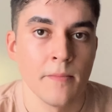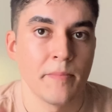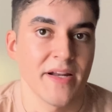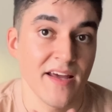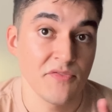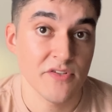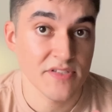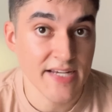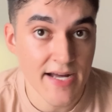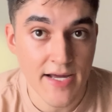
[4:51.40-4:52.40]
But after
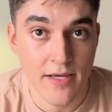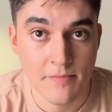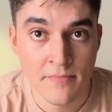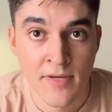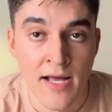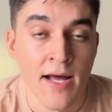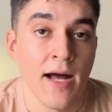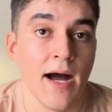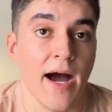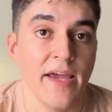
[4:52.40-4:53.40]
time,
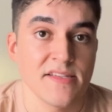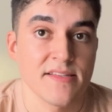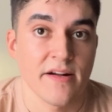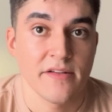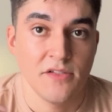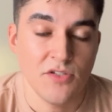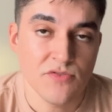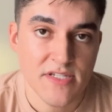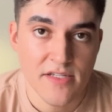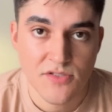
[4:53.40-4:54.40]
I started
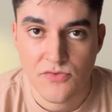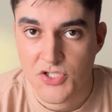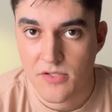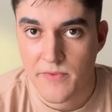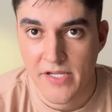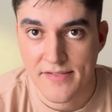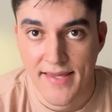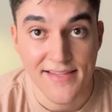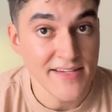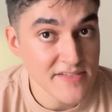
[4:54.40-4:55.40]
using it to generate
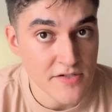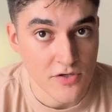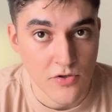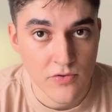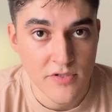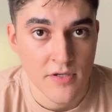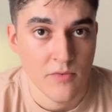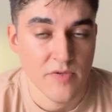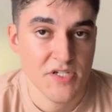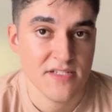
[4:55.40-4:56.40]
Elixir code,
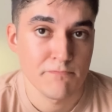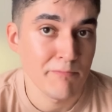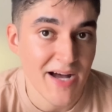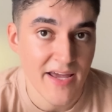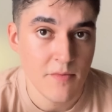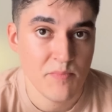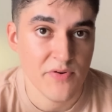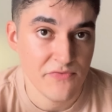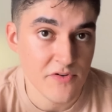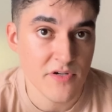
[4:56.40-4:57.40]
which is my
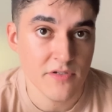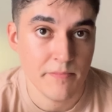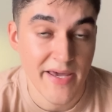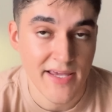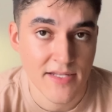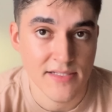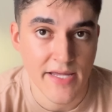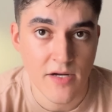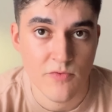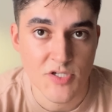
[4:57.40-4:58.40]
preferred backend
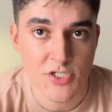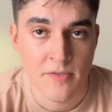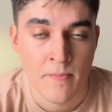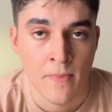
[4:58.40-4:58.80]
language.